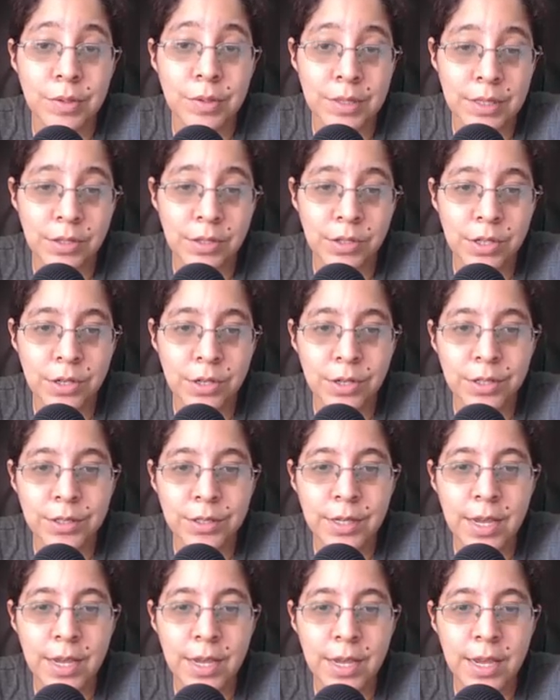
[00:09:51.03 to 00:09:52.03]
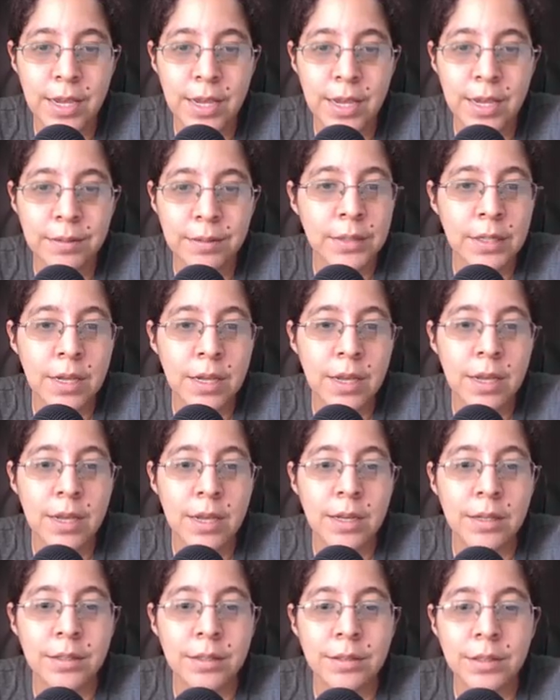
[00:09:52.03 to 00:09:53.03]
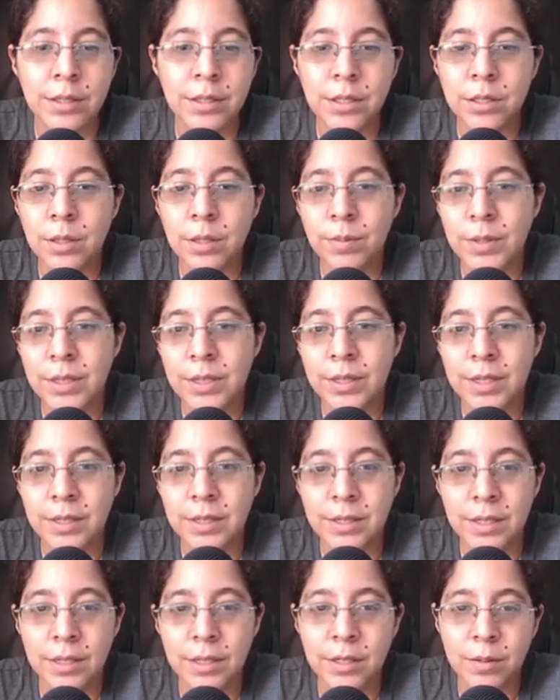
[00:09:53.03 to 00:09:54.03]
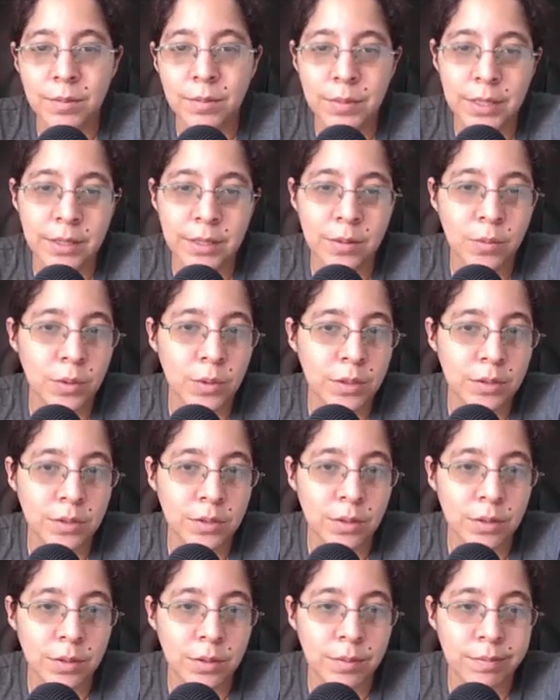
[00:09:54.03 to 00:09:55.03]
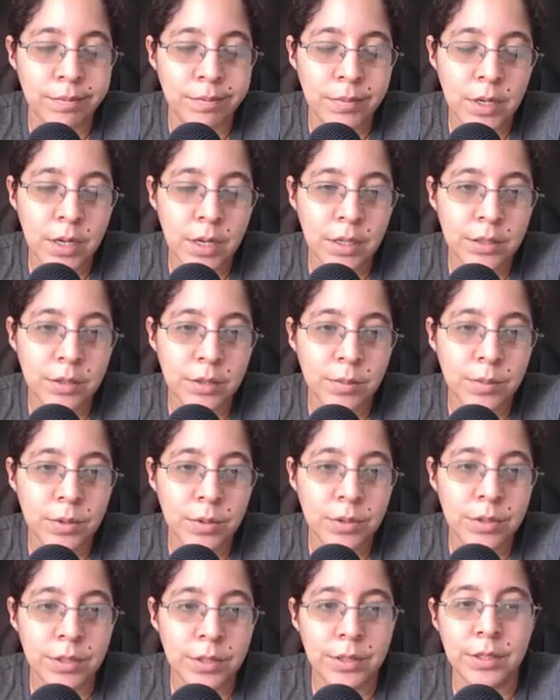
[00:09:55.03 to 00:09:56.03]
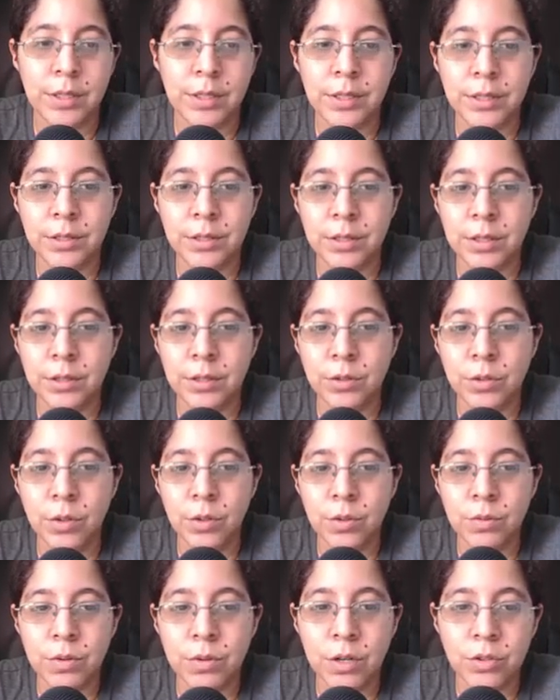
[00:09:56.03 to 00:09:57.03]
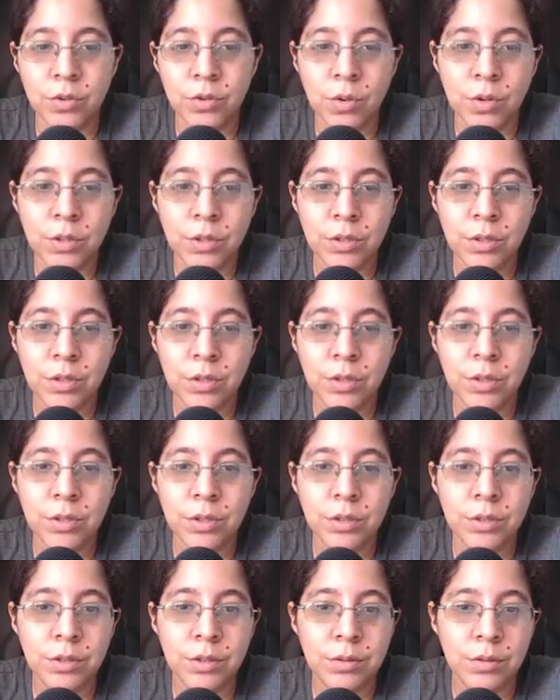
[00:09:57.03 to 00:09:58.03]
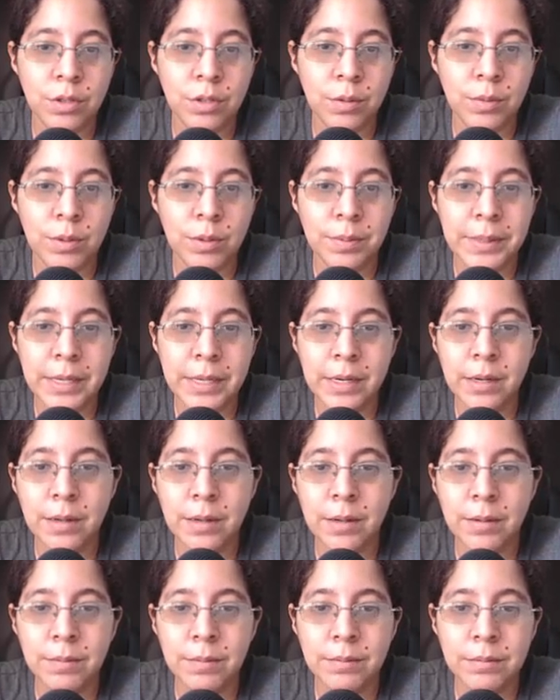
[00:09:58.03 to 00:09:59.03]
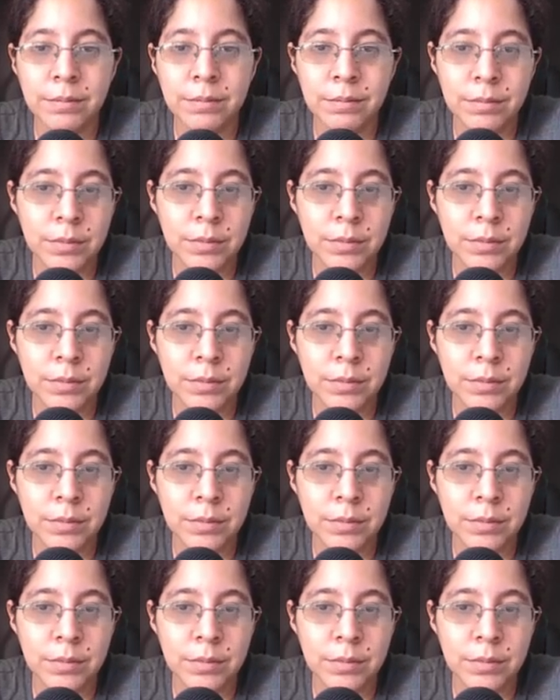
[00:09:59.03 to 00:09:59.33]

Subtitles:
years, and this is something that they commit with their customers. There is no rush orders, no verbatim.